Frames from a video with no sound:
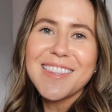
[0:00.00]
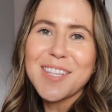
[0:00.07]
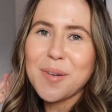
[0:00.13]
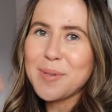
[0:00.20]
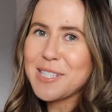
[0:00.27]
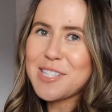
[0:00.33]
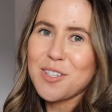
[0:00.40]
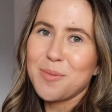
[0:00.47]

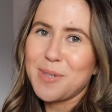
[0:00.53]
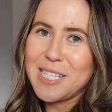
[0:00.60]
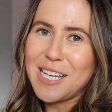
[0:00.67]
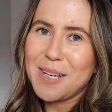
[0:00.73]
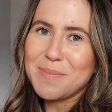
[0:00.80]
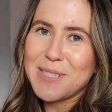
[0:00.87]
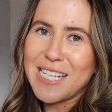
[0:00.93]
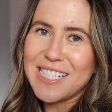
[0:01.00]
there'll be so many
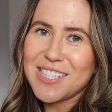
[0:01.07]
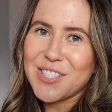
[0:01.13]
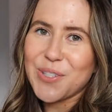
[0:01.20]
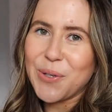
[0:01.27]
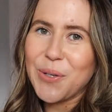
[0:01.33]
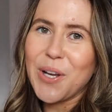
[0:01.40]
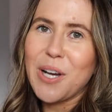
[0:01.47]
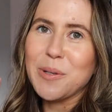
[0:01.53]
updates. So
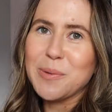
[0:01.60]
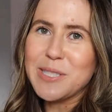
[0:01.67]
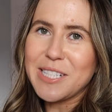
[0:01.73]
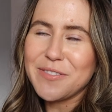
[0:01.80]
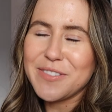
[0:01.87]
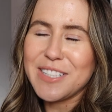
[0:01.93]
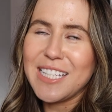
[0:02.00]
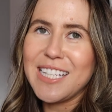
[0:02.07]
I'll
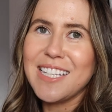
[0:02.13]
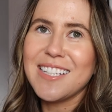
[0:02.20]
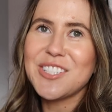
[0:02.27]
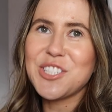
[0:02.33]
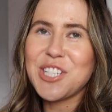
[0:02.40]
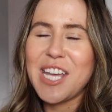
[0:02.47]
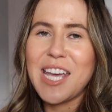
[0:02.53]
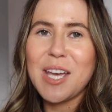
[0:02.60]
definitely
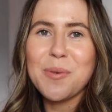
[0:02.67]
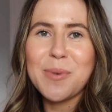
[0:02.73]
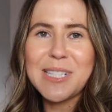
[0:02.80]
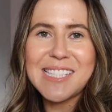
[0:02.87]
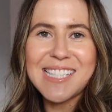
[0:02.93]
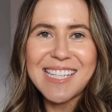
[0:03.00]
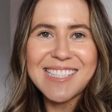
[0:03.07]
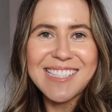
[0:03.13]
share
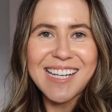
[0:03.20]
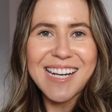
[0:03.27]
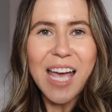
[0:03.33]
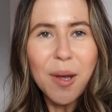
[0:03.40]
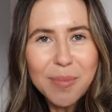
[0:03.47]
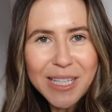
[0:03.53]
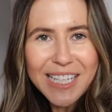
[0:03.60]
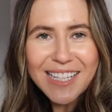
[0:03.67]
once they start
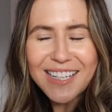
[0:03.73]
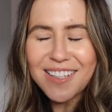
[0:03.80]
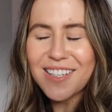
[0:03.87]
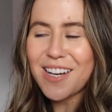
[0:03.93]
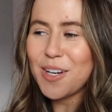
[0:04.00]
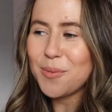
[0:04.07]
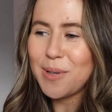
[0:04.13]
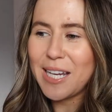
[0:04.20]
happening. I
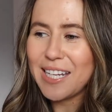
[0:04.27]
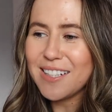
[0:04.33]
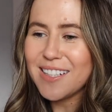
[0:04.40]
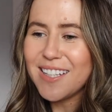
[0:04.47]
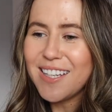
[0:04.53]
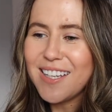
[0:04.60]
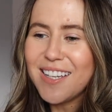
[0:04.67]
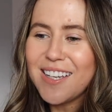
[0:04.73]
can't wait.
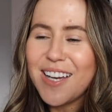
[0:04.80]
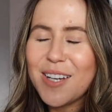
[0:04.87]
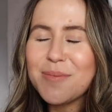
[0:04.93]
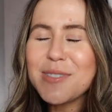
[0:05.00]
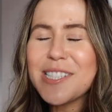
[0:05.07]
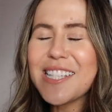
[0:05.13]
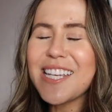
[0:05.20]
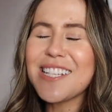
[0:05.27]

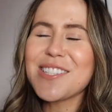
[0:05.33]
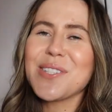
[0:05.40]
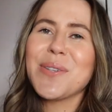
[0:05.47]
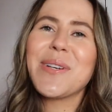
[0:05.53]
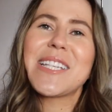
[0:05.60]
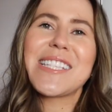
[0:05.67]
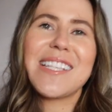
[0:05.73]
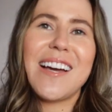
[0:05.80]
I'm just like so
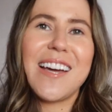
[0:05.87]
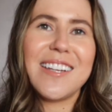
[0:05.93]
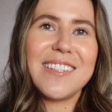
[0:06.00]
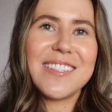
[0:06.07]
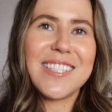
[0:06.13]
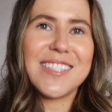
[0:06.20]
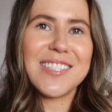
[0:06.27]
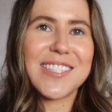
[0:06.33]

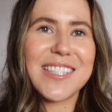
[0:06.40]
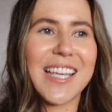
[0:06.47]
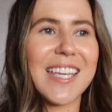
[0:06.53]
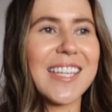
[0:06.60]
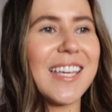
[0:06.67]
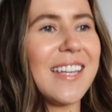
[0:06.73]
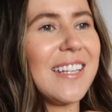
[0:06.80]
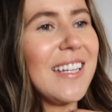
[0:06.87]
excited to just
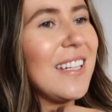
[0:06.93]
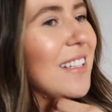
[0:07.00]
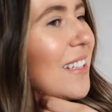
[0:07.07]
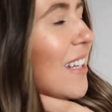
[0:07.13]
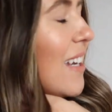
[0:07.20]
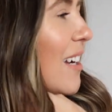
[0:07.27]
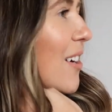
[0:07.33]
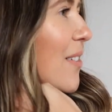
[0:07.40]
like get in
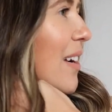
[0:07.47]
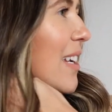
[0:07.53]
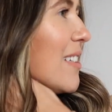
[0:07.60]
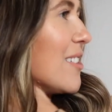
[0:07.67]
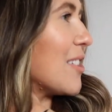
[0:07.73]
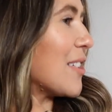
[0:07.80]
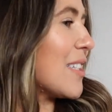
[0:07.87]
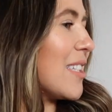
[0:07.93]
now
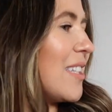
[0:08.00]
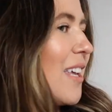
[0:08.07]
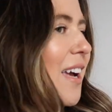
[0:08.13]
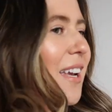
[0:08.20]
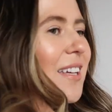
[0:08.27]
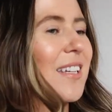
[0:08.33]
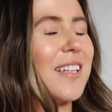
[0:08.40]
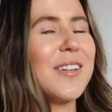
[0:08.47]
and just
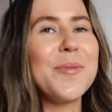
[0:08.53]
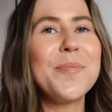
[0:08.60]
like